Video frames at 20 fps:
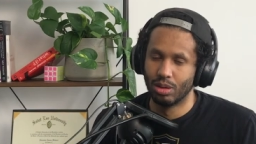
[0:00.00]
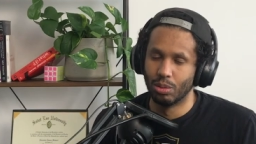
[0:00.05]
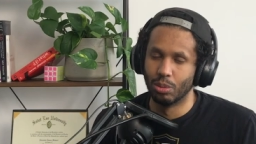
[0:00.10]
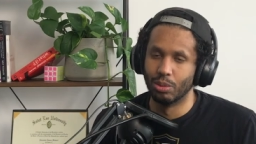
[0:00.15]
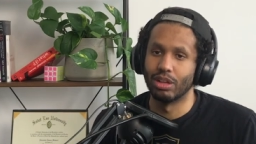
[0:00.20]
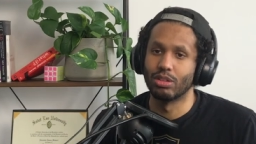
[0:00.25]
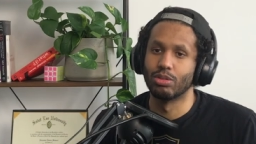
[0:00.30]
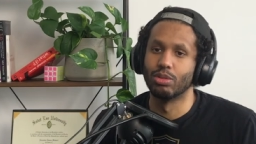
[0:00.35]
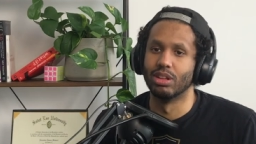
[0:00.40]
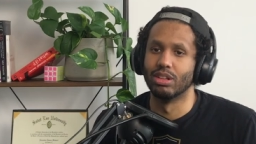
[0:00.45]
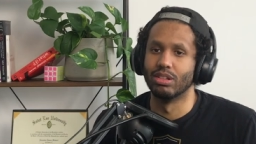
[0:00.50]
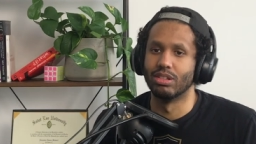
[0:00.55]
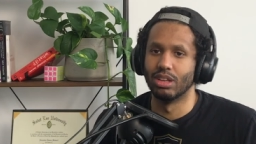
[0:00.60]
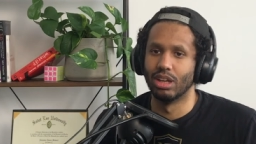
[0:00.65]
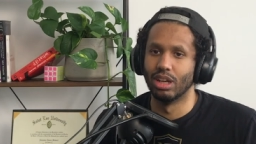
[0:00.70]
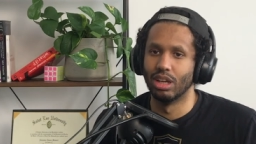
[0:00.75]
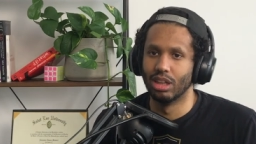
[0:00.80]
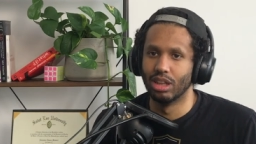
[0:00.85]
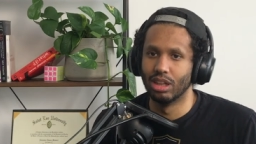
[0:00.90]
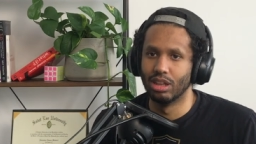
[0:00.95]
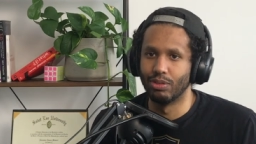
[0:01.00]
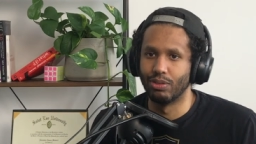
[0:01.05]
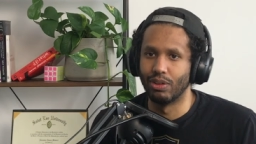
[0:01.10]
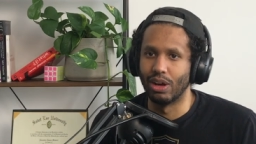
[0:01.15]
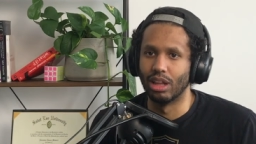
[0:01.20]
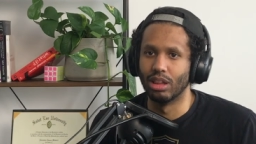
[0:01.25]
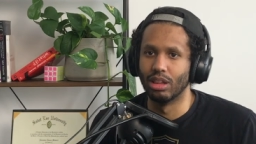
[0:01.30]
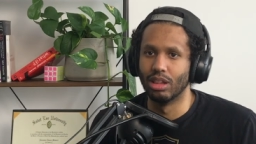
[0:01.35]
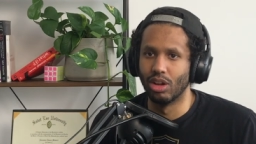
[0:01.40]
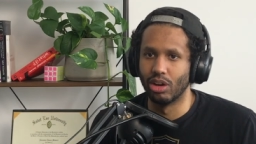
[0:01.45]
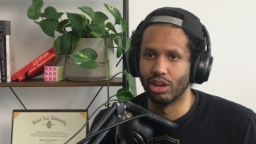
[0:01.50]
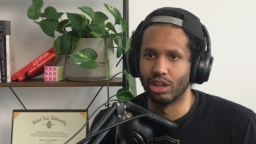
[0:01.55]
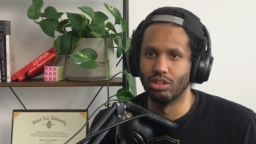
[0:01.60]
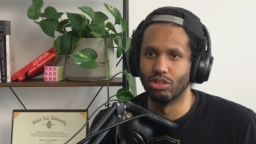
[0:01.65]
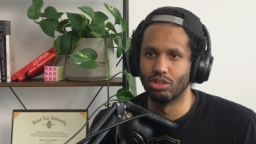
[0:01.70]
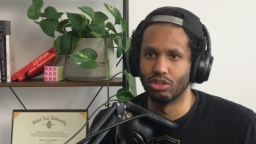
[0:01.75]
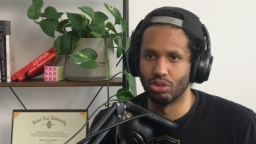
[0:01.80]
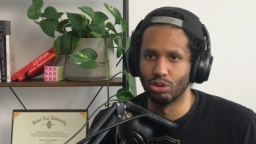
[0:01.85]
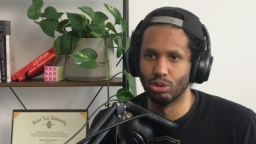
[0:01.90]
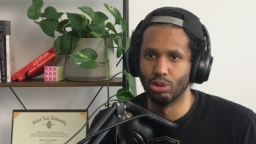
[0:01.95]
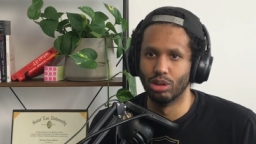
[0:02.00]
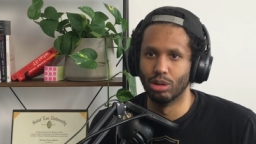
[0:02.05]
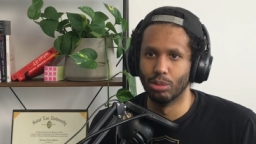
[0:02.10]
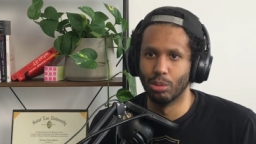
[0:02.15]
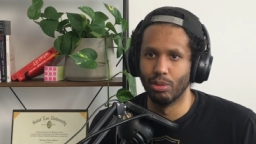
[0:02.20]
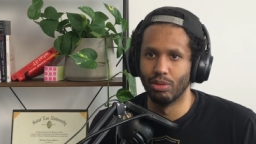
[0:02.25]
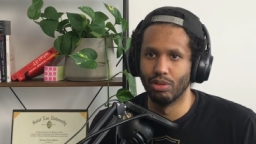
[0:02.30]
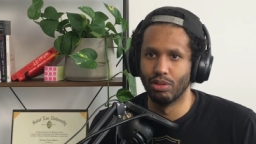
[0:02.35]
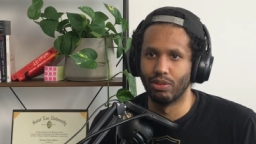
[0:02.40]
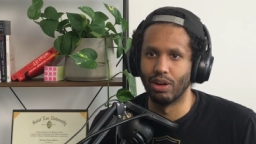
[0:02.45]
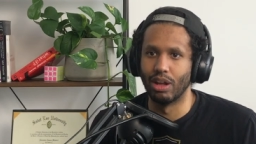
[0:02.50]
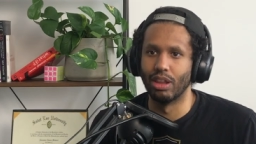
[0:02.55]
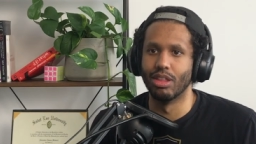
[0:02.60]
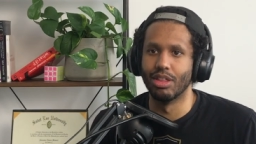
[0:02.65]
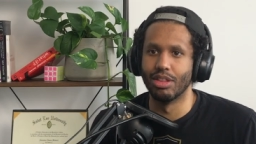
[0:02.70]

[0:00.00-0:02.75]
Well, that's what they're saying, the fact Nike's suing them over the fact